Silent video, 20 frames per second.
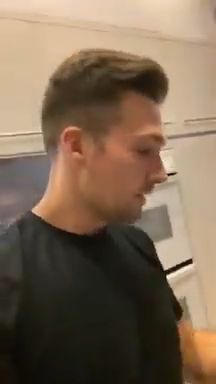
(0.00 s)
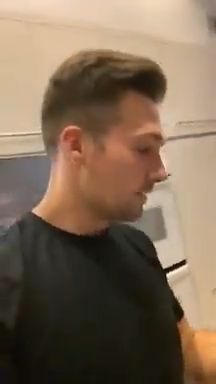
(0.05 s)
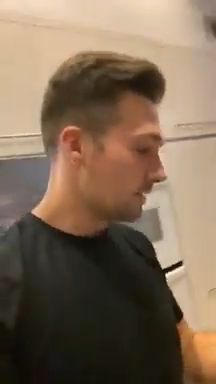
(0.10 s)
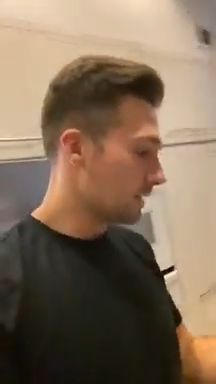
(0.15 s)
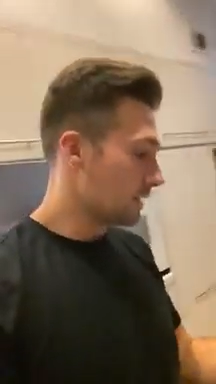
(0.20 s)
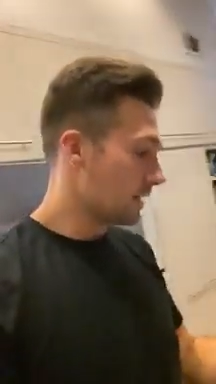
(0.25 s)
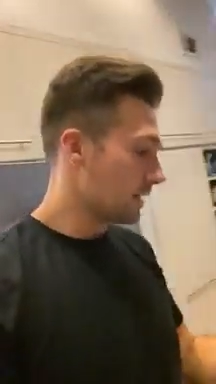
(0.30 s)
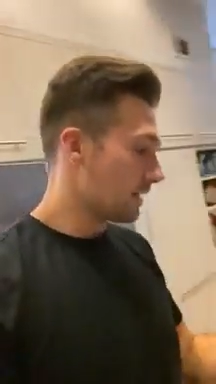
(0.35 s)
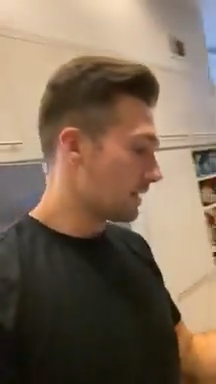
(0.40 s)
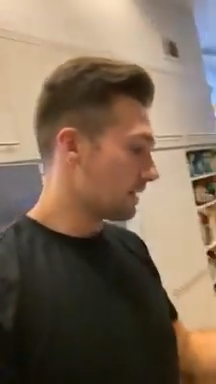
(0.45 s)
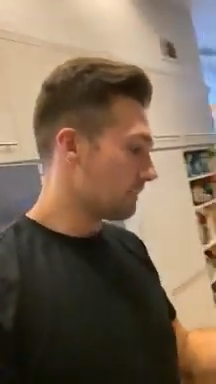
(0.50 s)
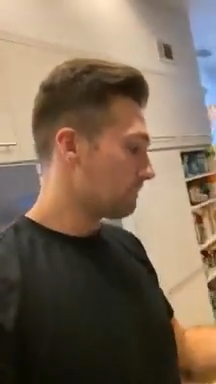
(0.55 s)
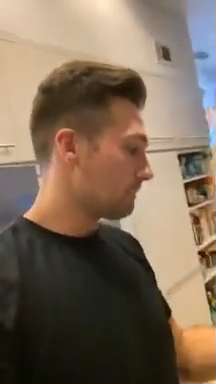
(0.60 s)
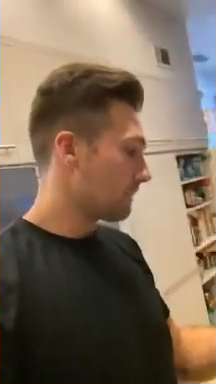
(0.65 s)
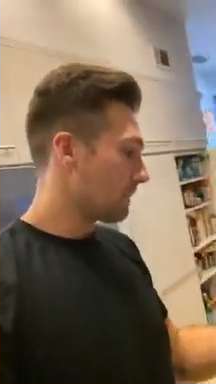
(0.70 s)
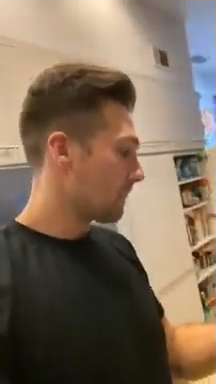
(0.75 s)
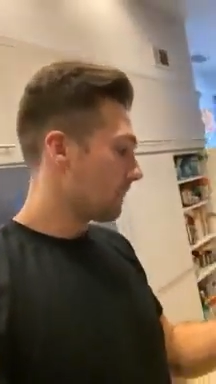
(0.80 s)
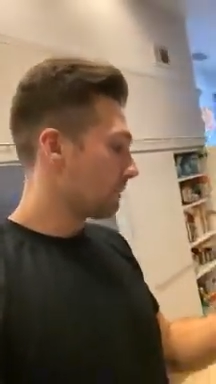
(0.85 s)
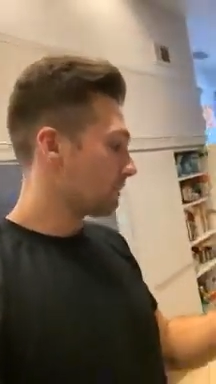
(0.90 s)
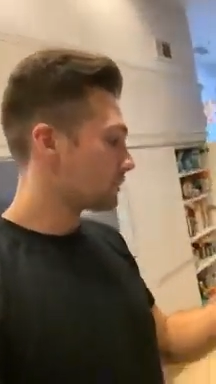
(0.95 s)

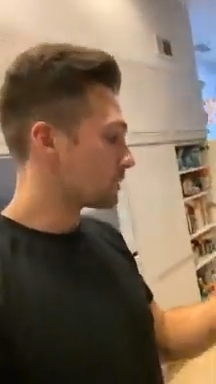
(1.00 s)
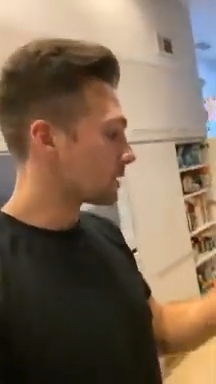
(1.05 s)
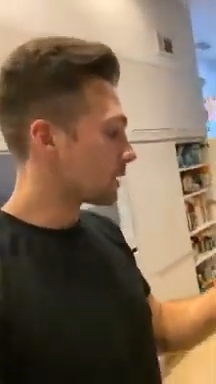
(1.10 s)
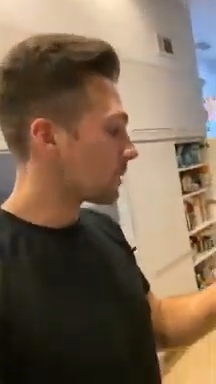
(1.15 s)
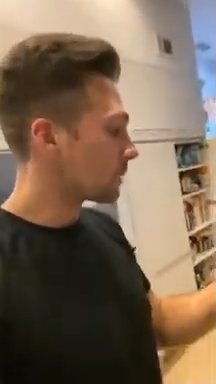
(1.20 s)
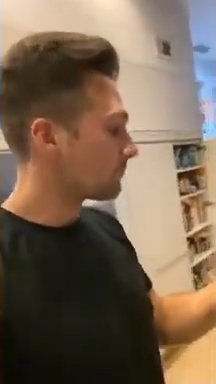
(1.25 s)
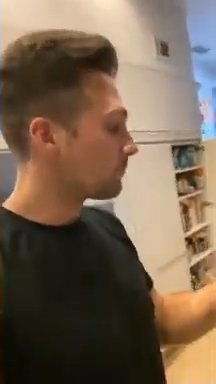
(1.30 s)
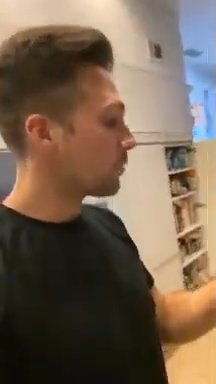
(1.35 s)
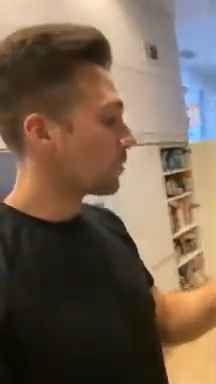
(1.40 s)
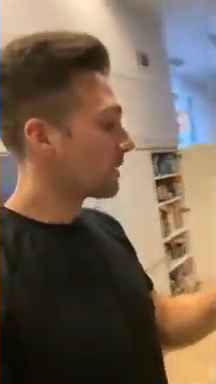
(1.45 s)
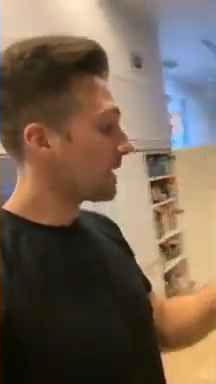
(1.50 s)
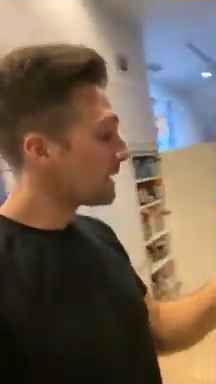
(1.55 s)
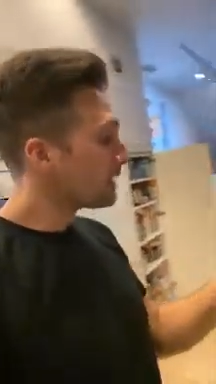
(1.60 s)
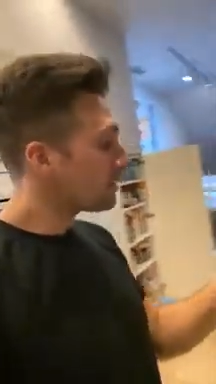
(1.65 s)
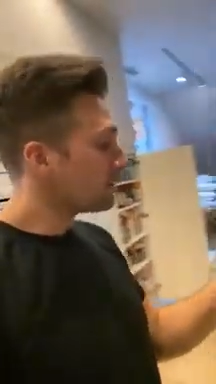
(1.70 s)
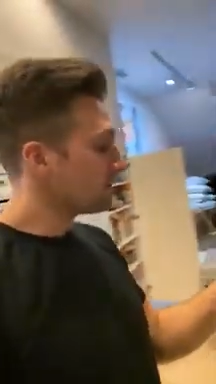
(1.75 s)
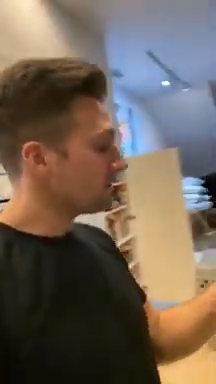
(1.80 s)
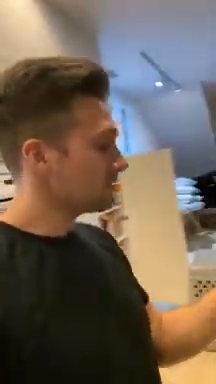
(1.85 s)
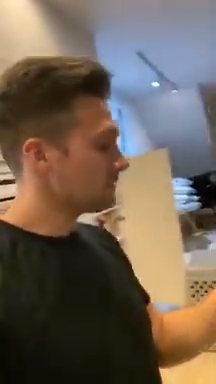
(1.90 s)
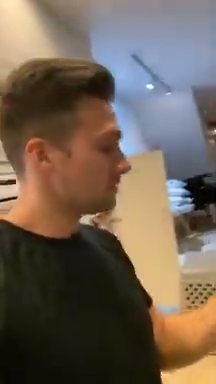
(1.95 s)
The dark
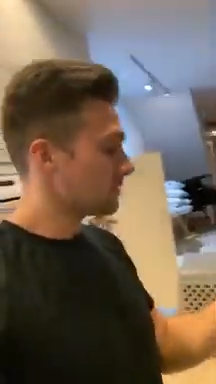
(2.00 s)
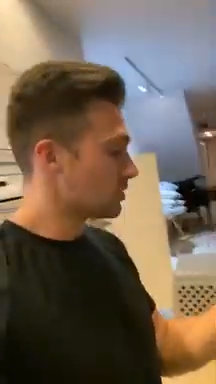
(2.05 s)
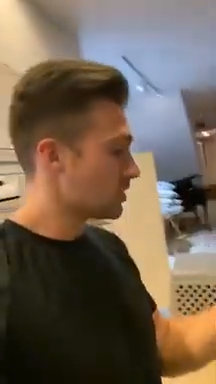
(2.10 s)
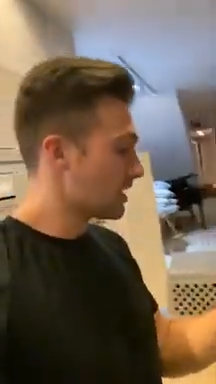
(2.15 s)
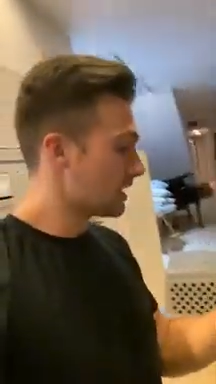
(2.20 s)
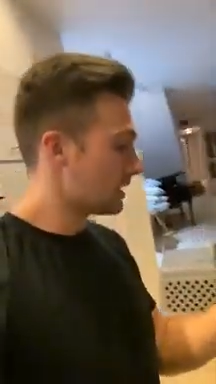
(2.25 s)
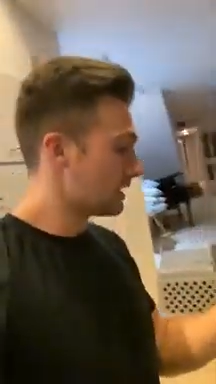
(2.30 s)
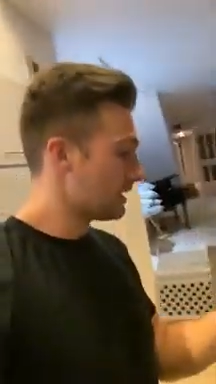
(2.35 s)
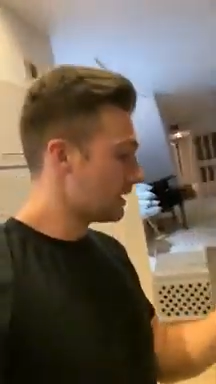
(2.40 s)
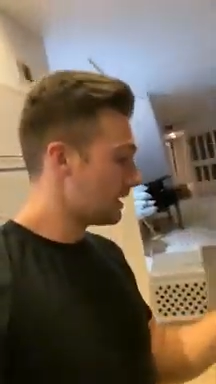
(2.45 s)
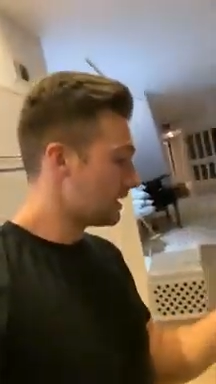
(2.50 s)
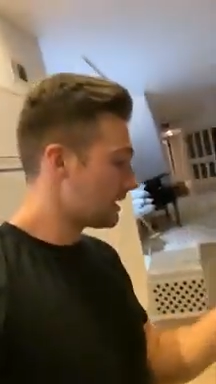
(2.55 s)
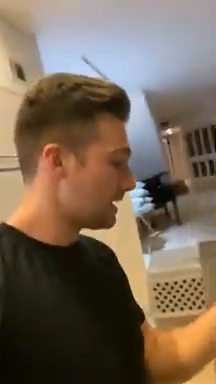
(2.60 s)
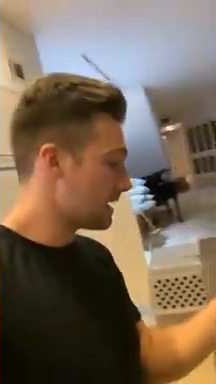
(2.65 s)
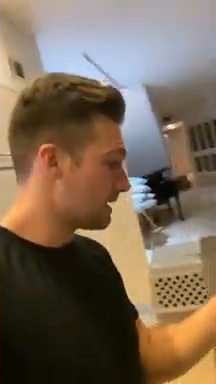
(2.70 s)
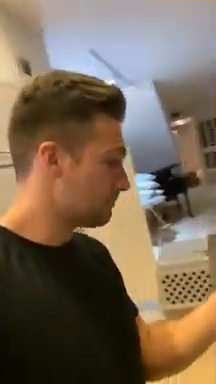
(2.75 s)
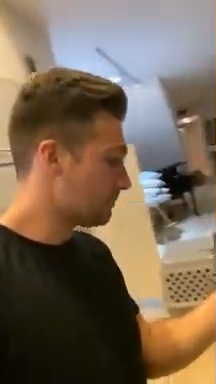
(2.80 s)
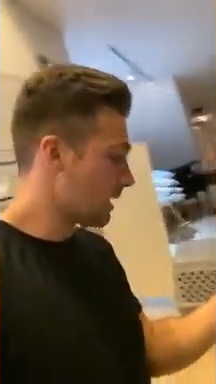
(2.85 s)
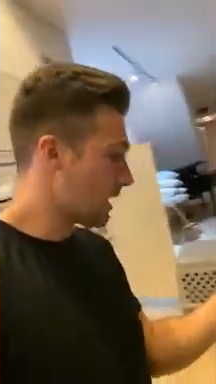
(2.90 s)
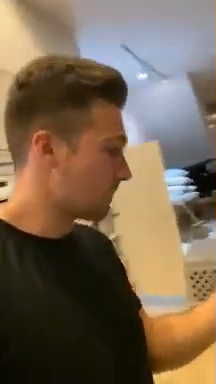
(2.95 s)
moreno, cherry,
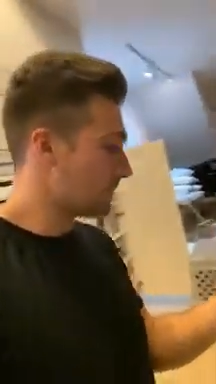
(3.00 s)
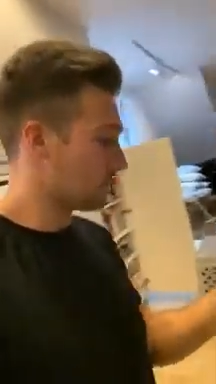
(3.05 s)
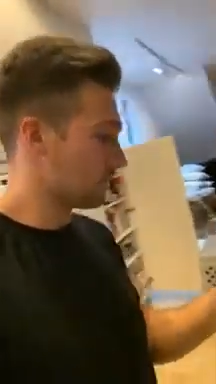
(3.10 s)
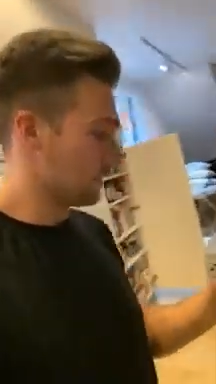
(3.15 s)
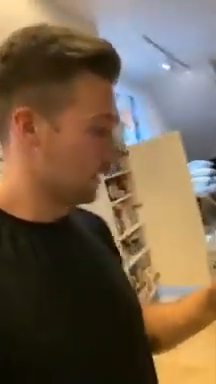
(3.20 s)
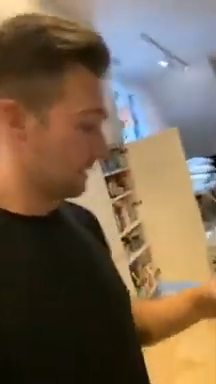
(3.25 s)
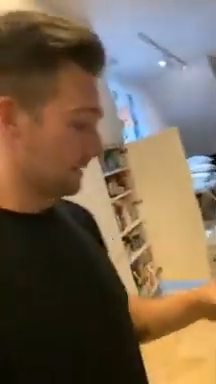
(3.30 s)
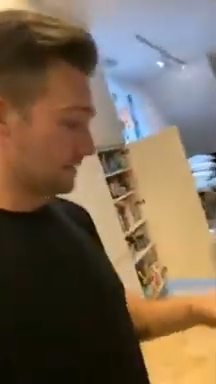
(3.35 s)
and pomegranate.